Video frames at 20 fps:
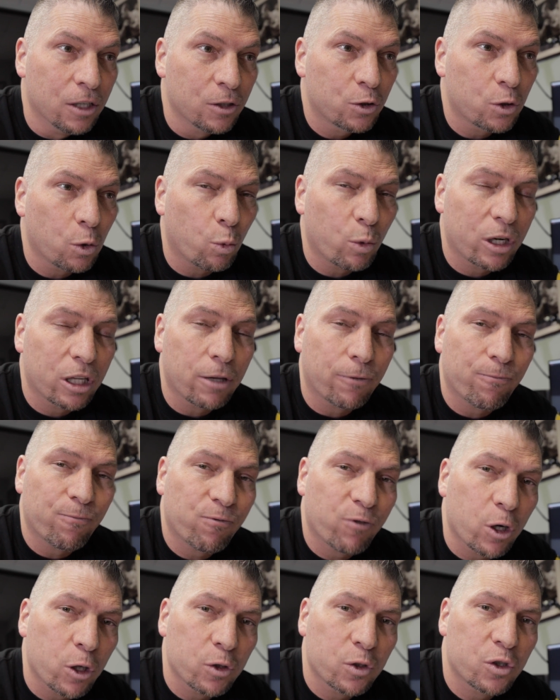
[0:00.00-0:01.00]
So one of the
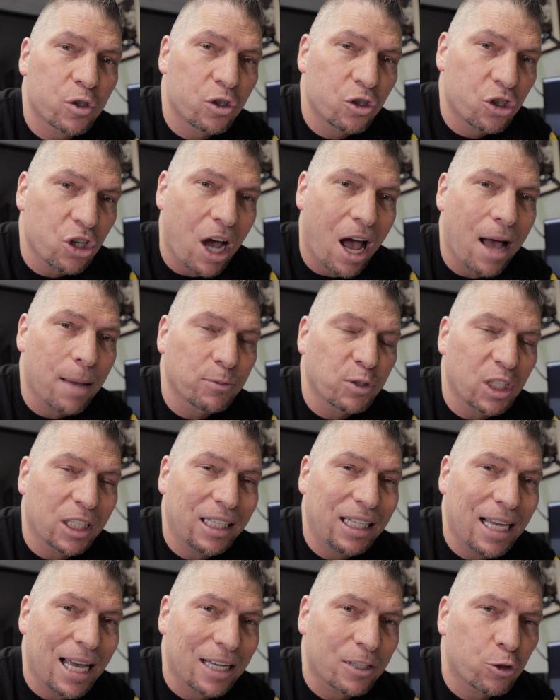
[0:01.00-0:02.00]
first jobs that
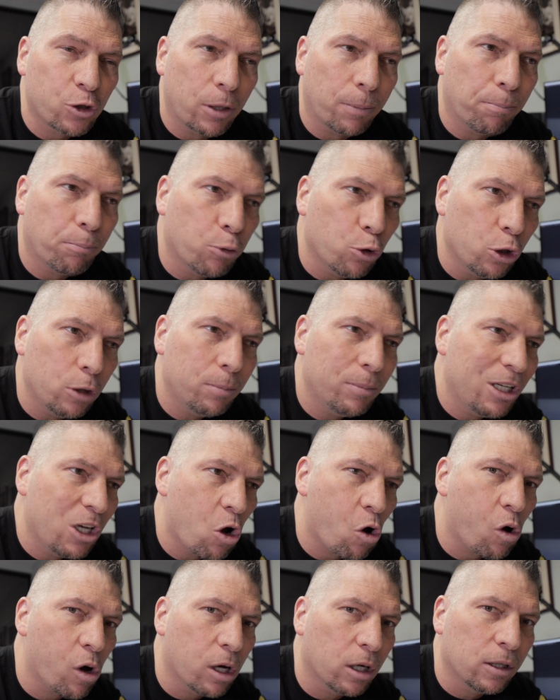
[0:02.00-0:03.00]
he actually put me
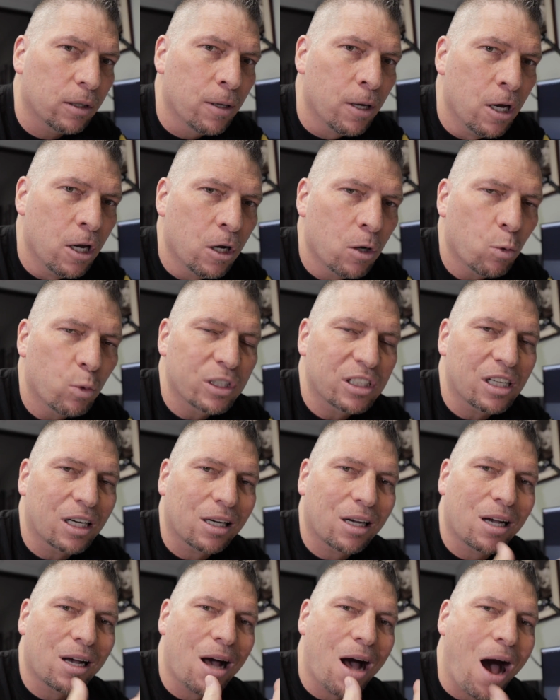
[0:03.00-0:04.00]
on was a
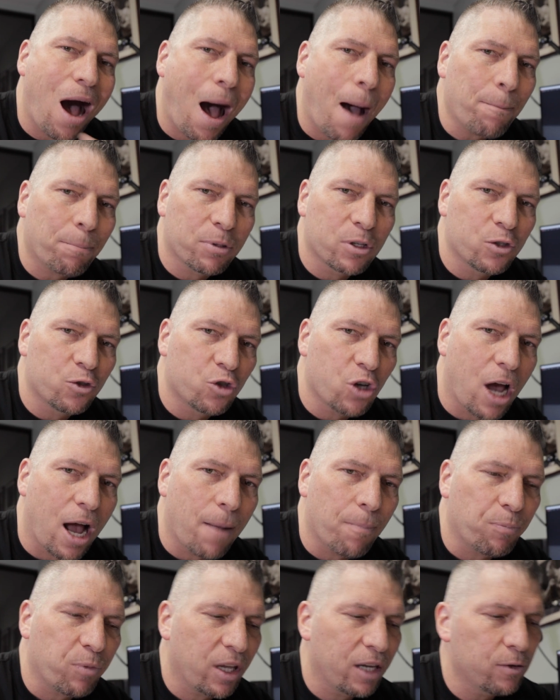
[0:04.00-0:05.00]
copper
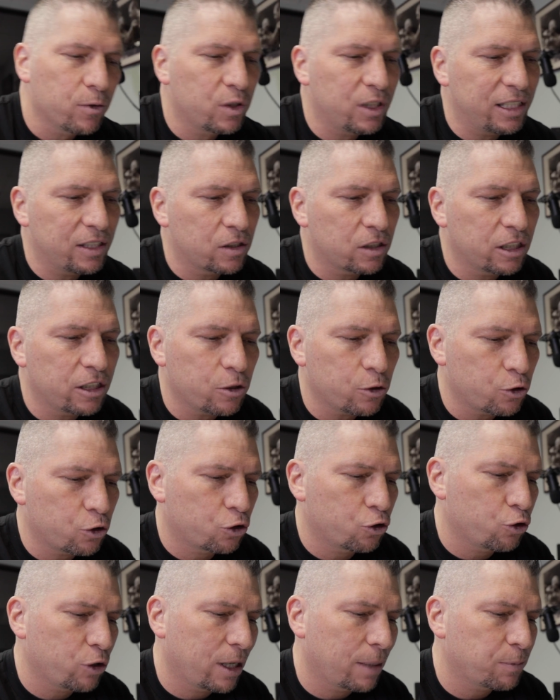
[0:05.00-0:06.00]
job. It was these little
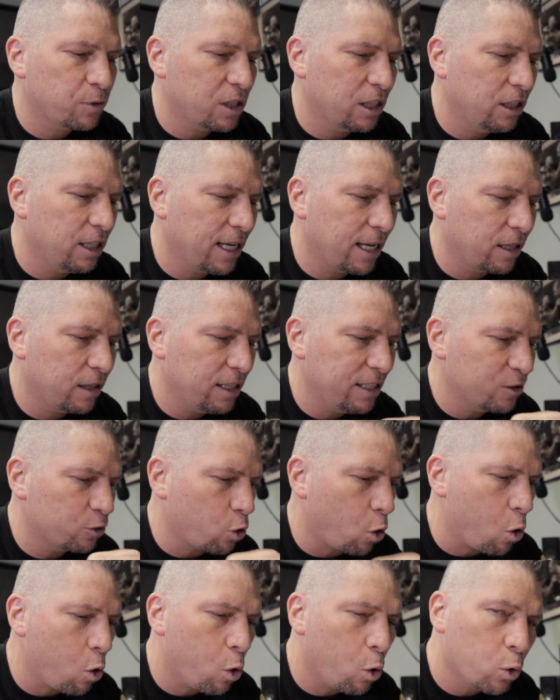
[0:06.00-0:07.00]
strips and you had these
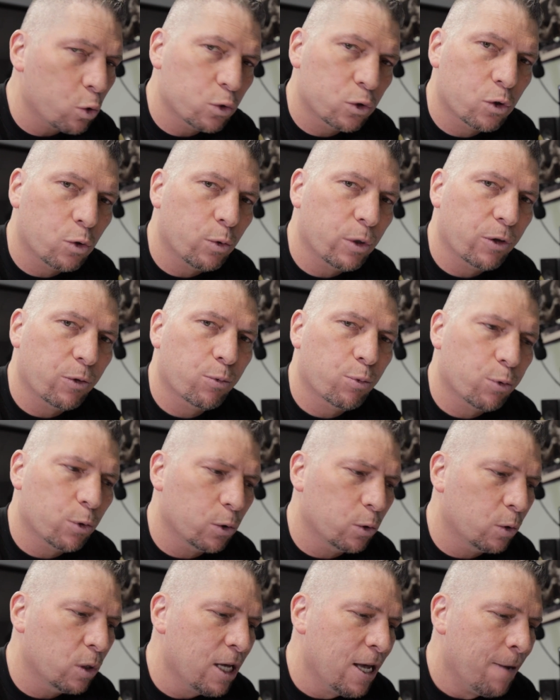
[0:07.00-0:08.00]
holes going
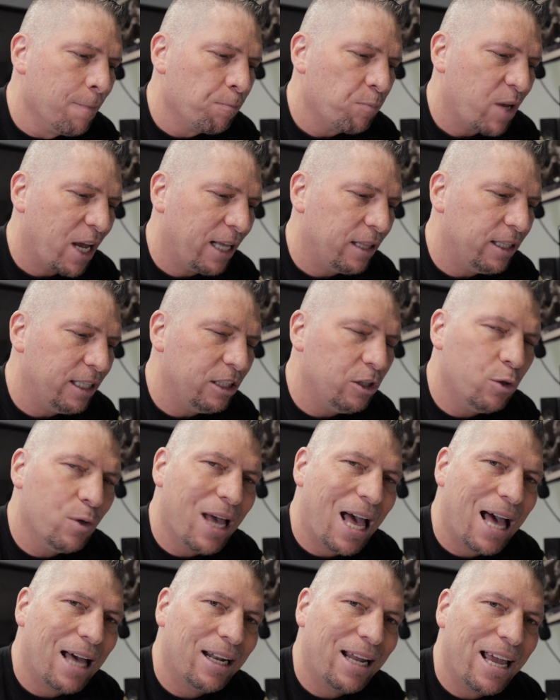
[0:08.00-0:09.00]
through, and then you
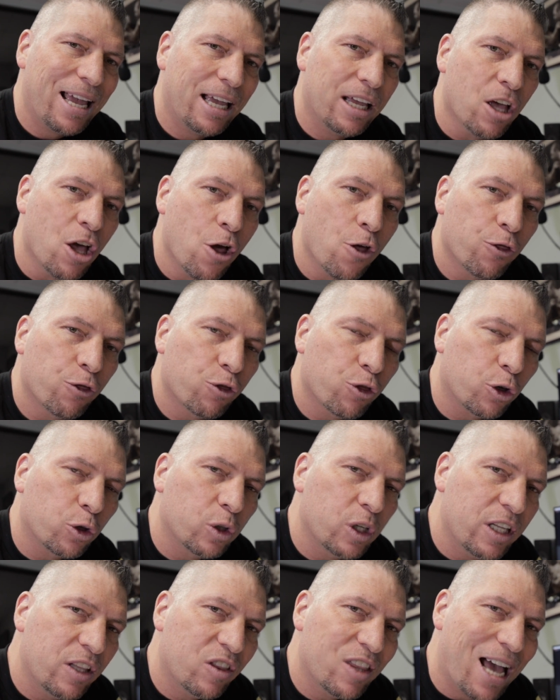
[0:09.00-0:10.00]
had a
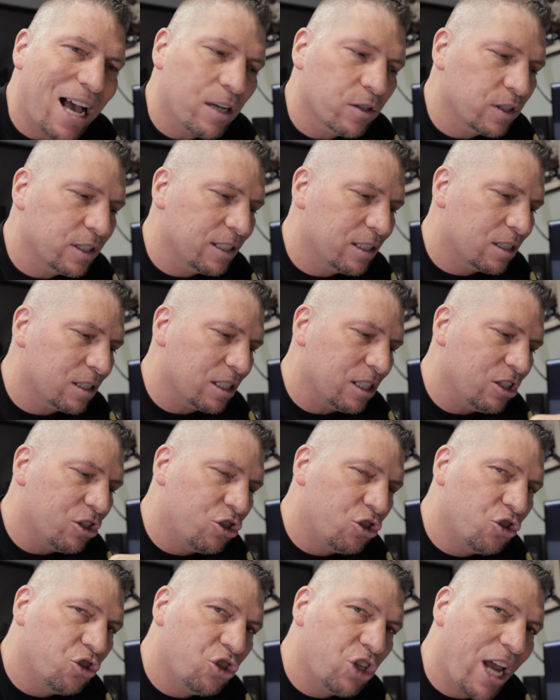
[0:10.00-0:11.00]
thirty thousandths
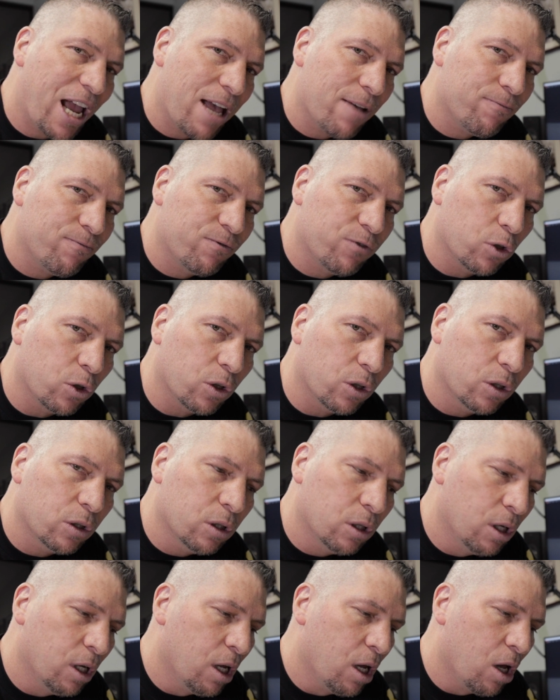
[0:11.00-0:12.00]

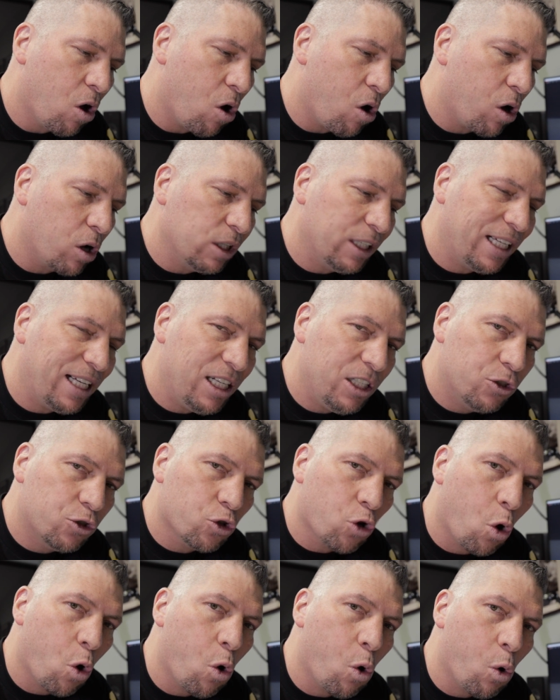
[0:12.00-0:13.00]
chamfer on
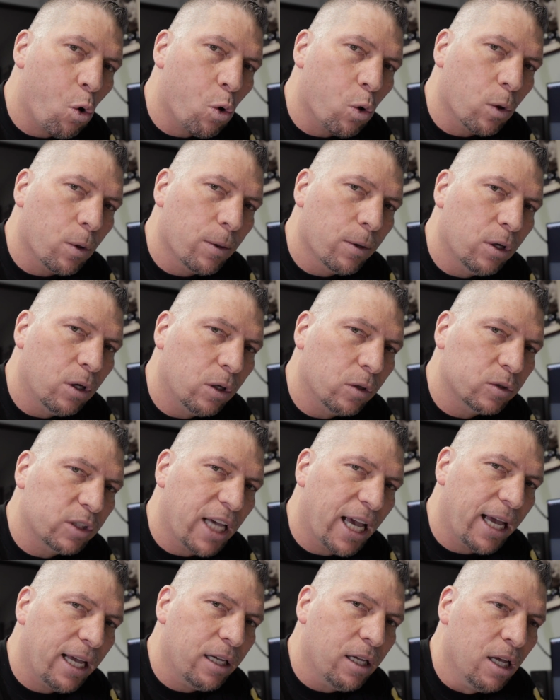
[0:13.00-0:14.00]
each hole.
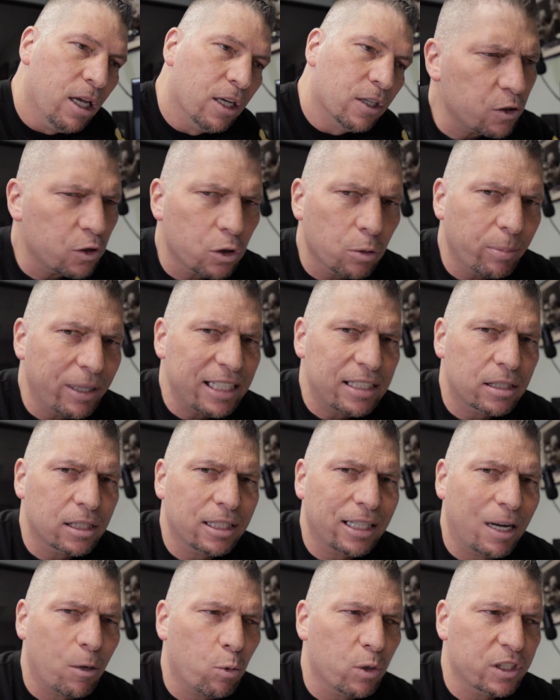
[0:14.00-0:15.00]
Okay, so
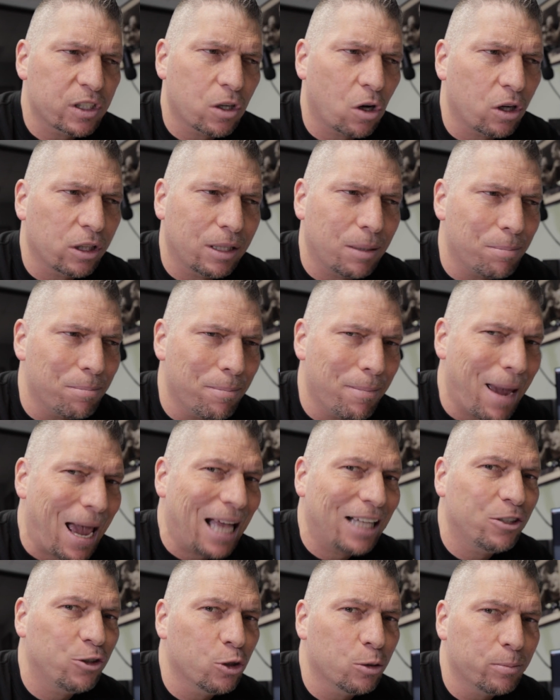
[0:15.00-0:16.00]
basically I wasn't on the
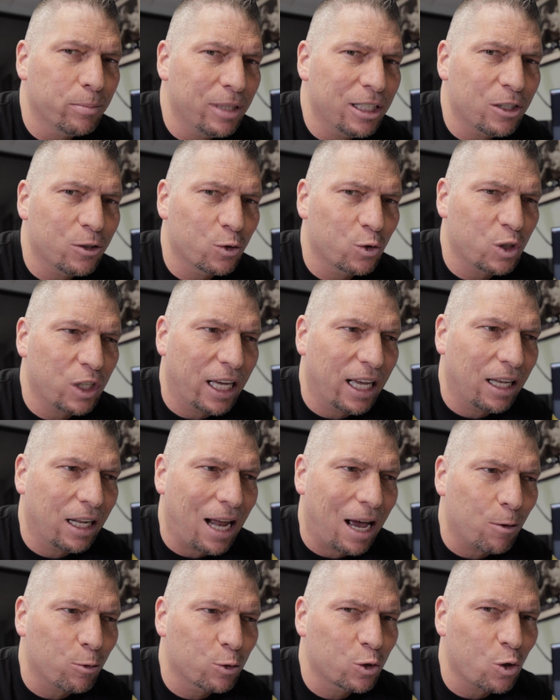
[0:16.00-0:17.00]
manual mills
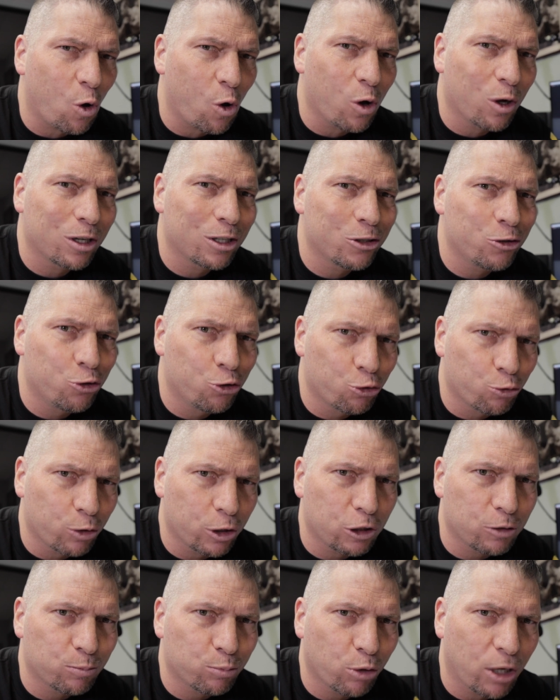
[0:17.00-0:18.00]
yet, I was on a
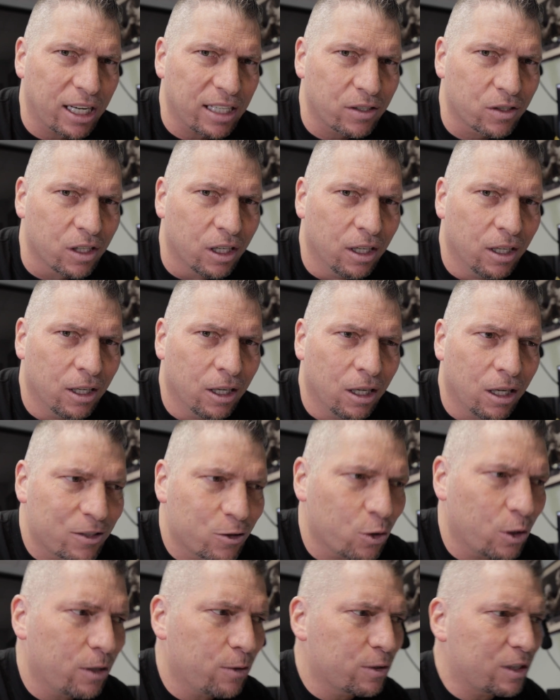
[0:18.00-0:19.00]
drill press.
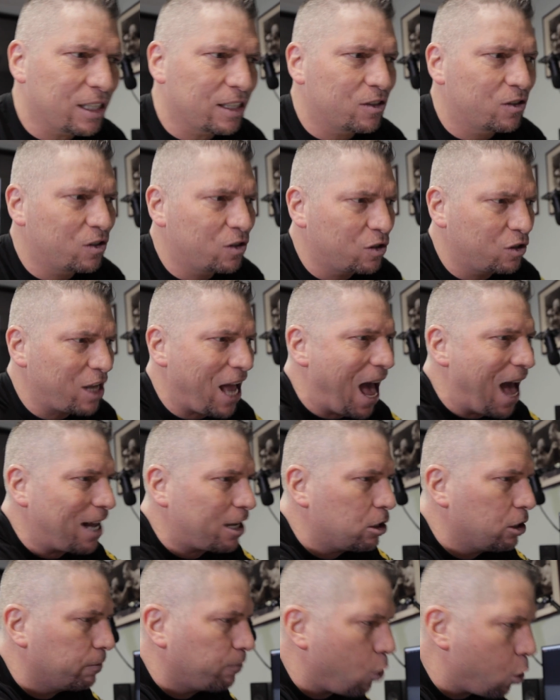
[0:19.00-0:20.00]
So there was a
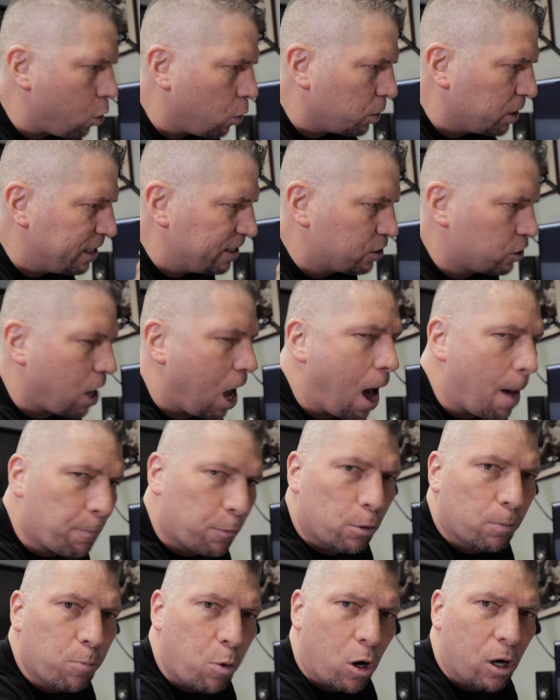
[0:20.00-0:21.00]
stack of all these
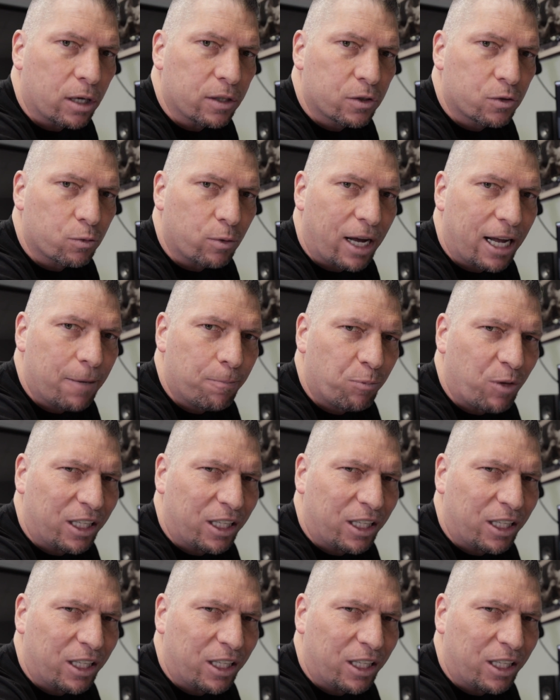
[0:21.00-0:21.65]
copper parts, right?